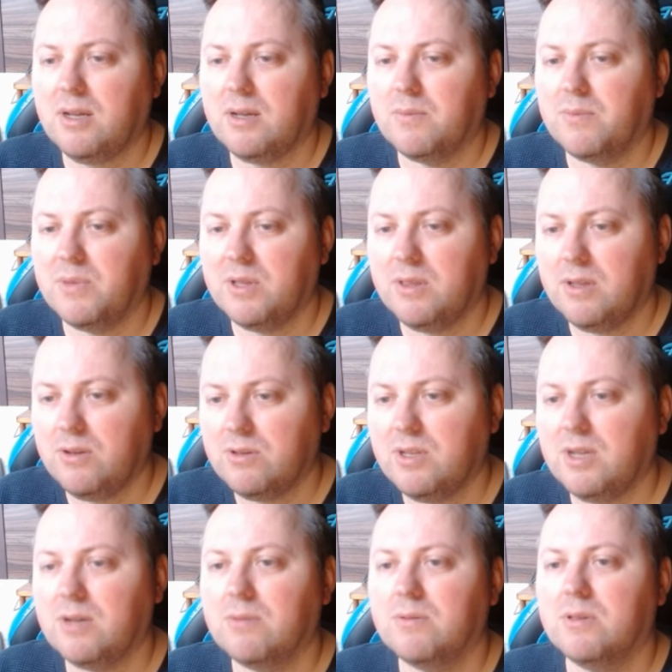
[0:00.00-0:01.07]
but then you
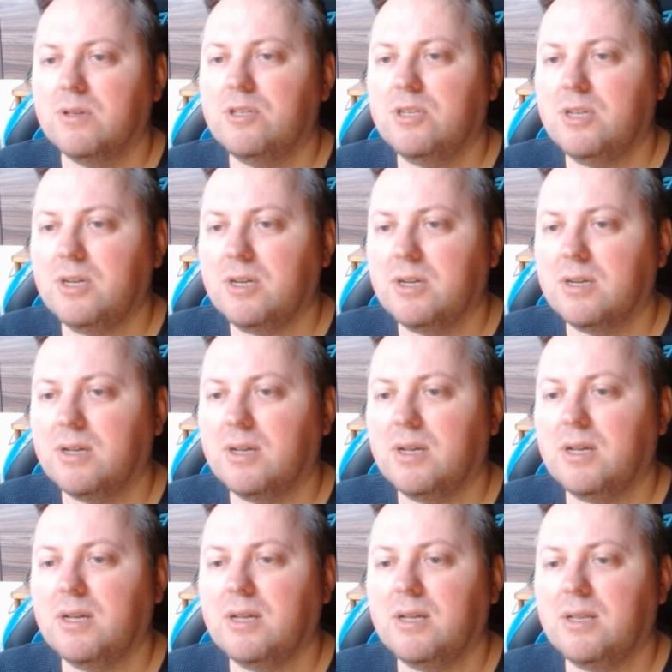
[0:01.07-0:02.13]
take with a check,
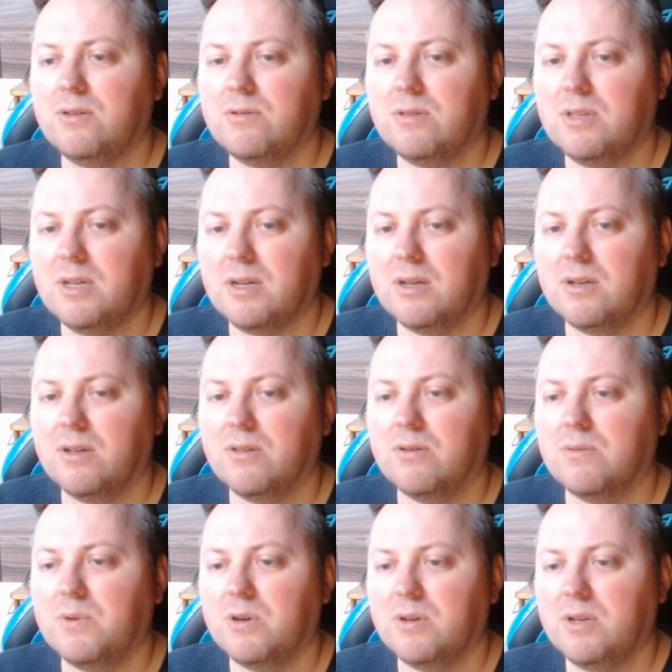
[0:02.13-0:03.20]
and you take another
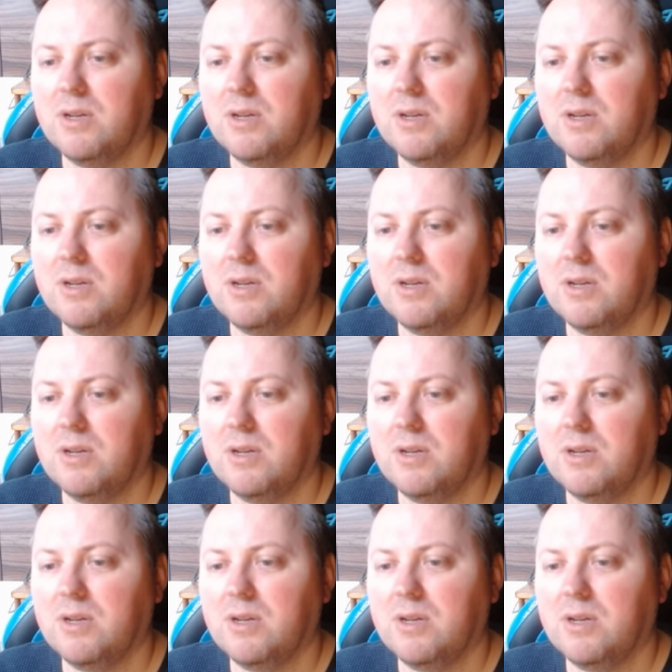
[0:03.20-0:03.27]
pawn.